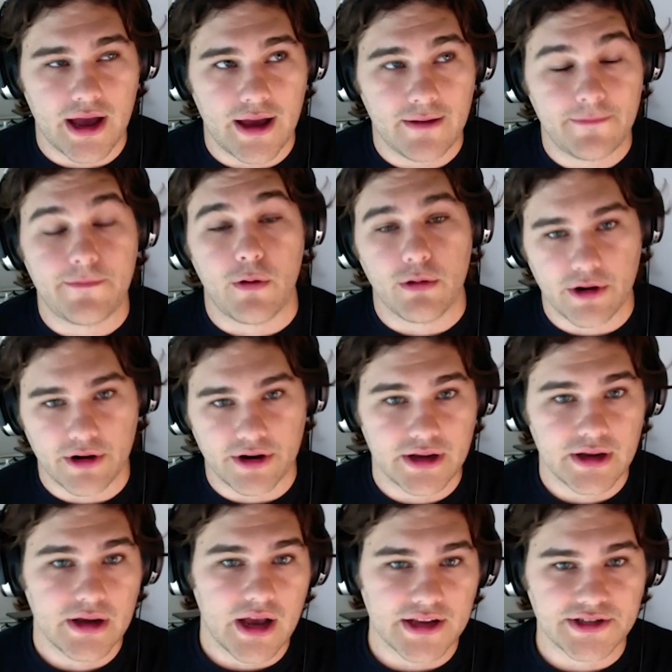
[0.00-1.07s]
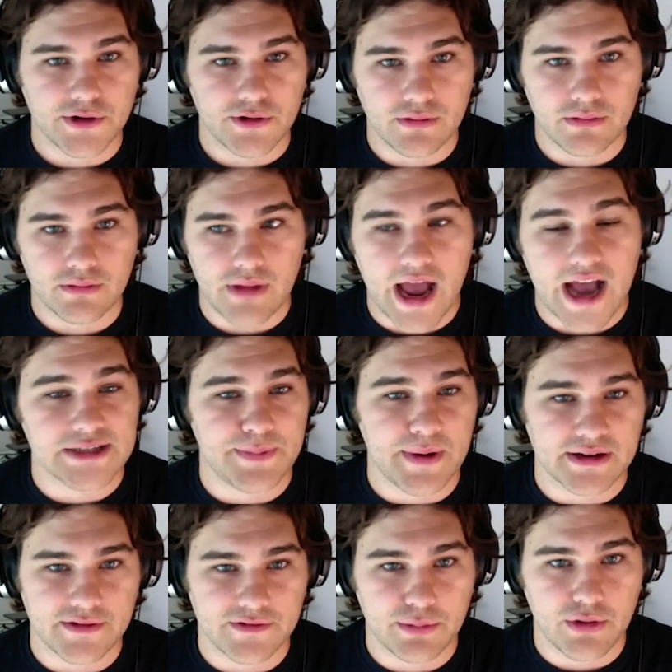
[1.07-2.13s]
forward a certain
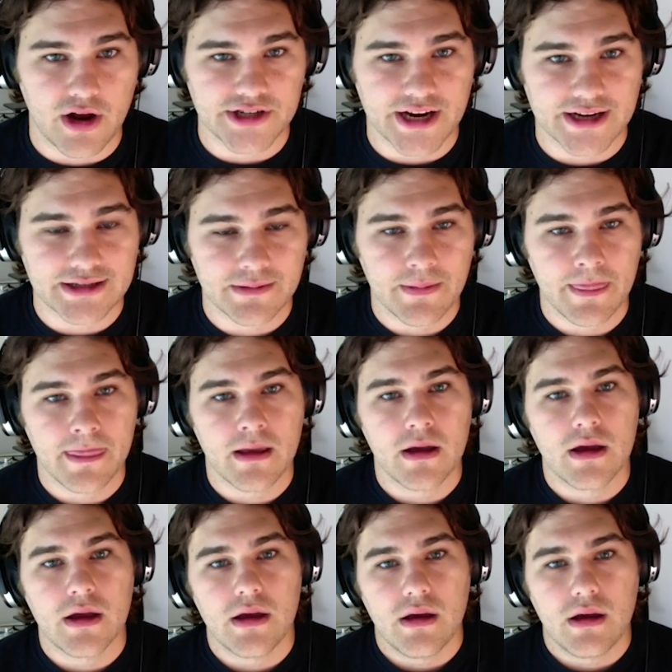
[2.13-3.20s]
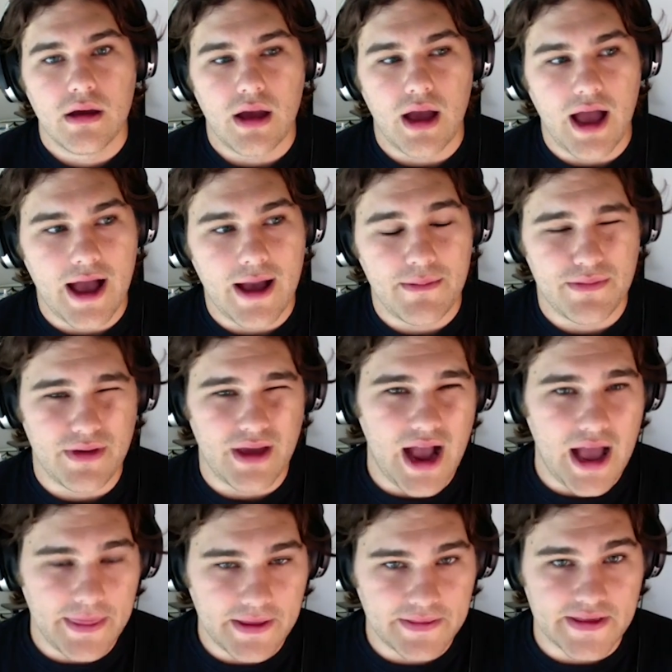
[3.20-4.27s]
aspect of the project.
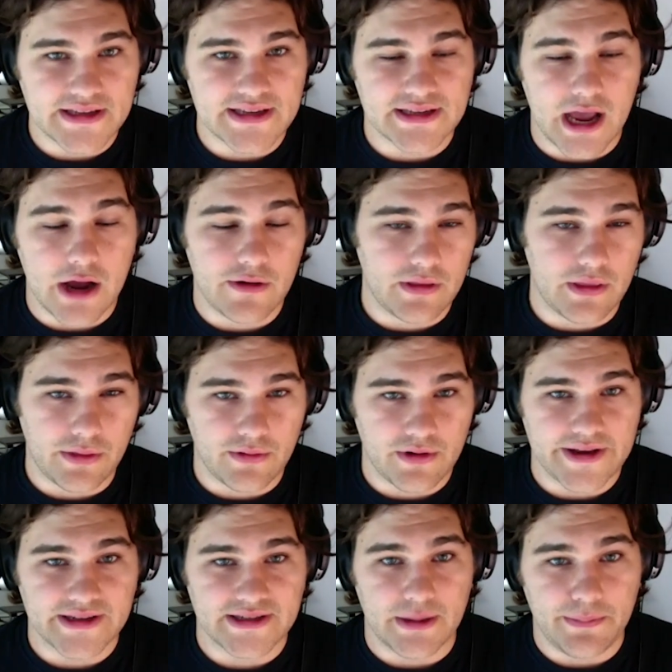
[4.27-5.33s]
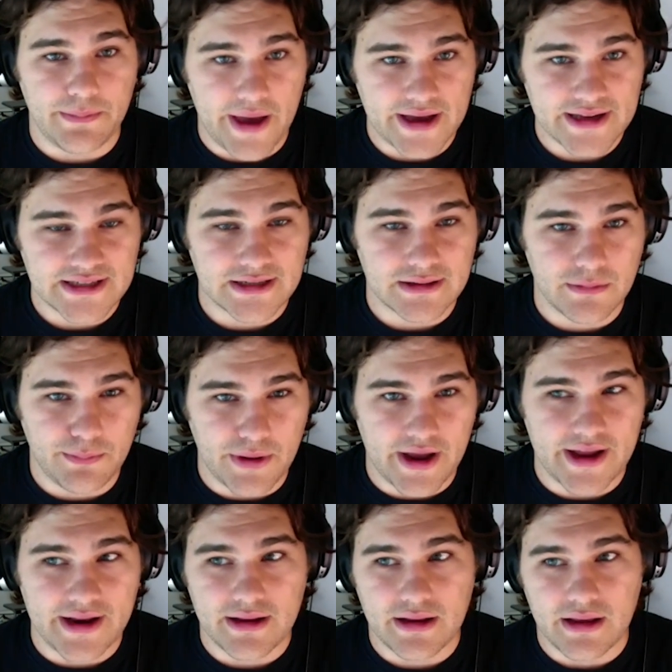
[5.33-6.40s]
I think this out of the three is the best,
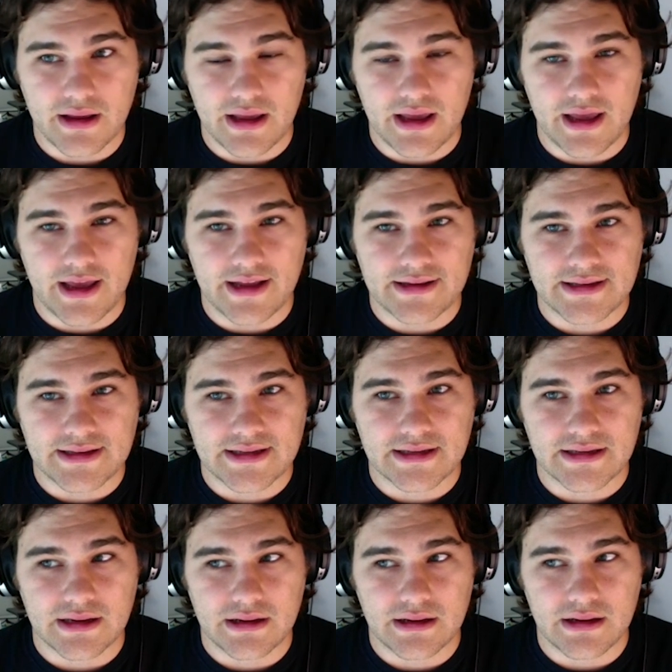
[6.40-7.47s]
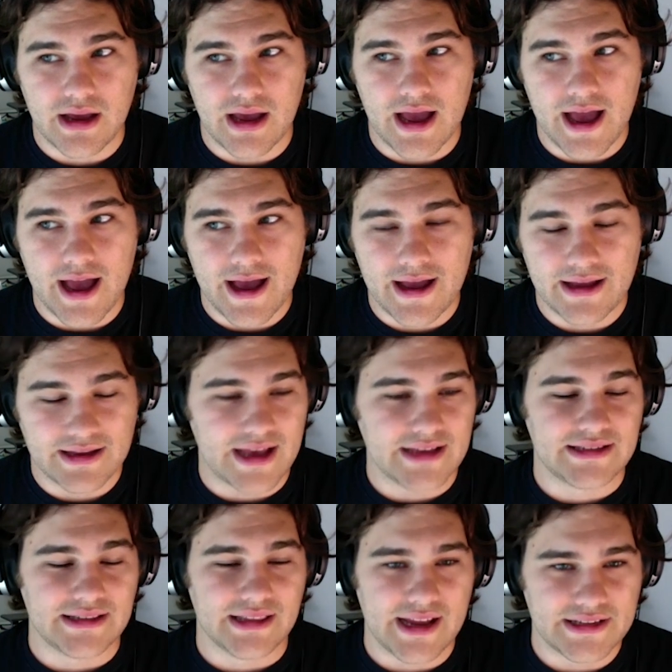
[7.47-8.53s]
but it
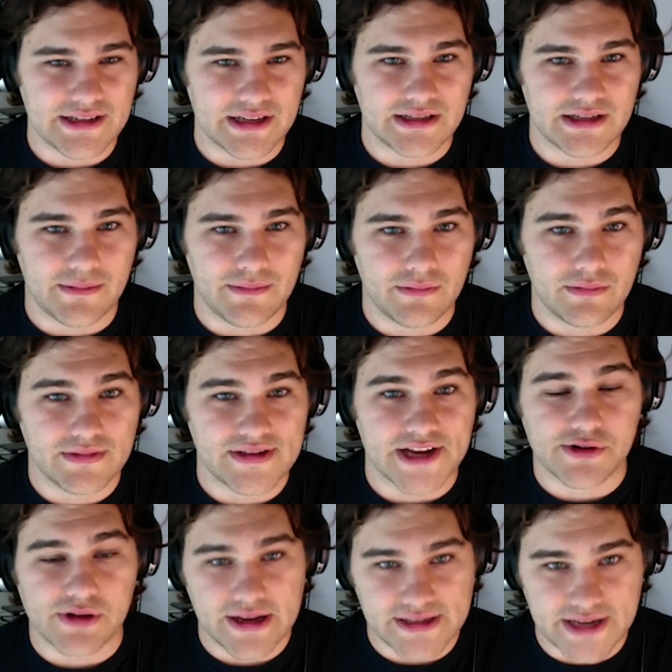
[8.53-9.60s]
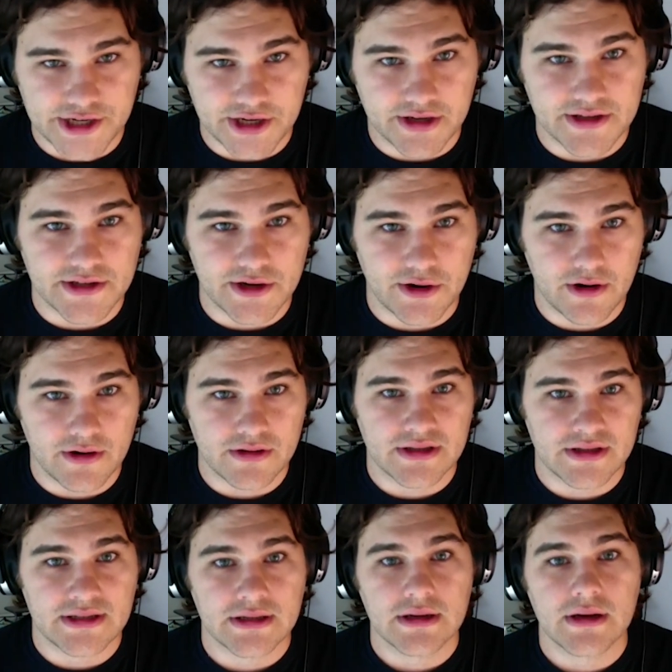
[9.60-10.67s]
has led to some centralization
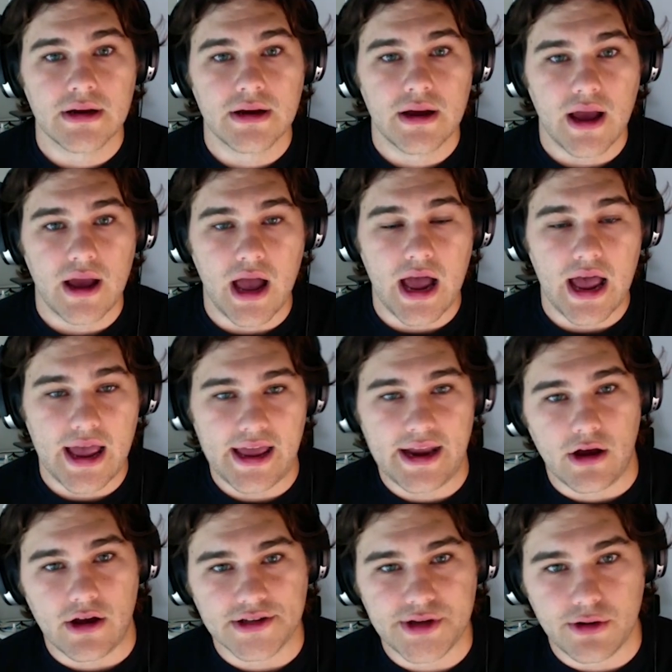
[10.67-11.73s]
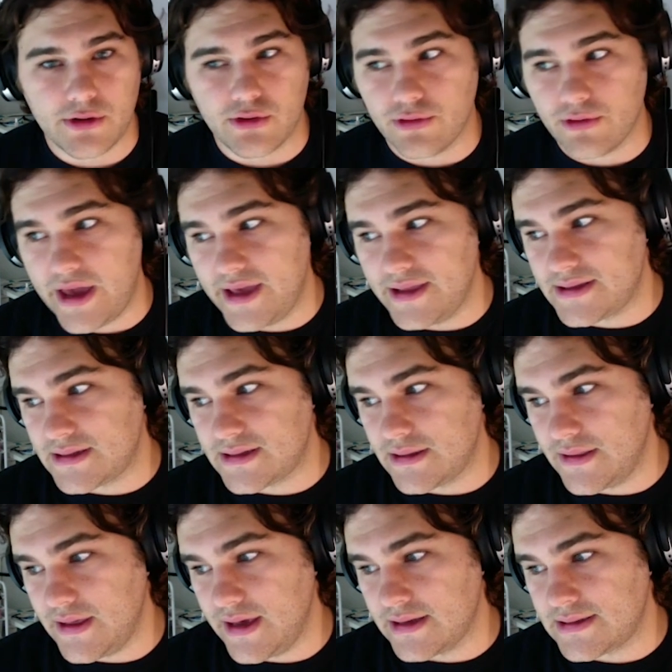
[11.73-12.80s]
concerns. It also creates
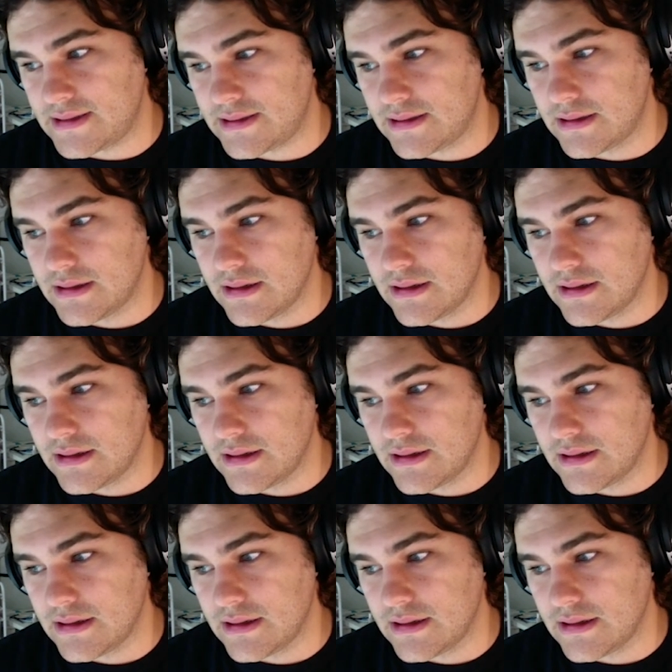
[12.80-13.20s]
this